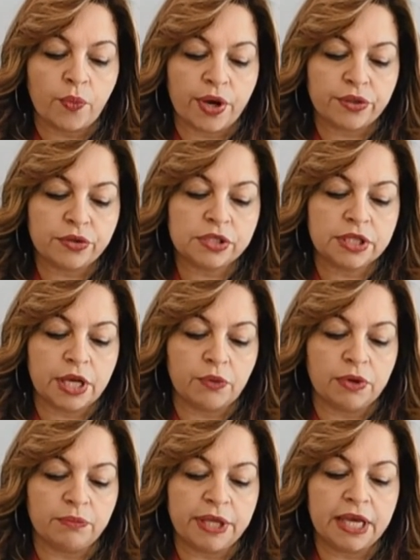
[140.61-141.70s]
whether they
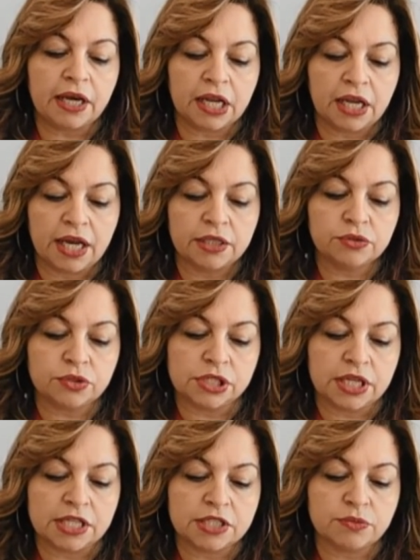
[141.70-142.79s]
will be a client or
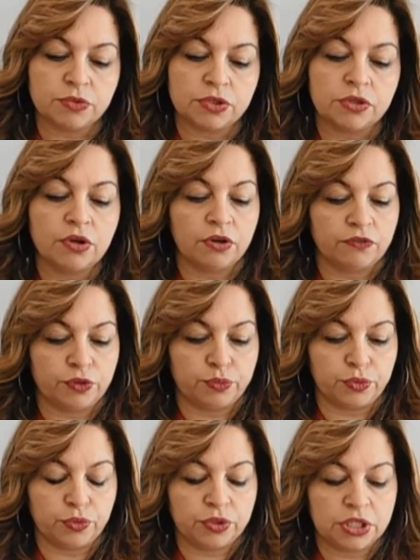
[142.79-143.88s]
customer of the
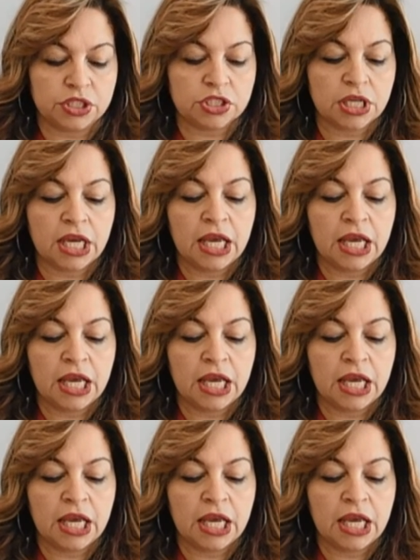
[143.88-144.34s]
brokerage.